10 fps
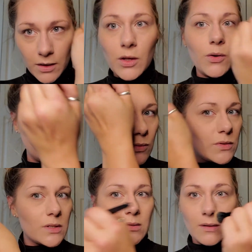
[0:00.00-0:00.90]

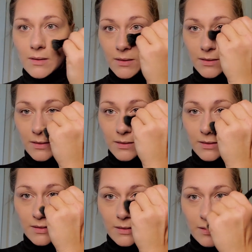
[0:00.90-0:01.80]
use
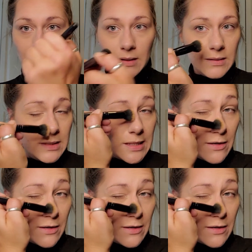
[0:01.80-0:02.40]
instead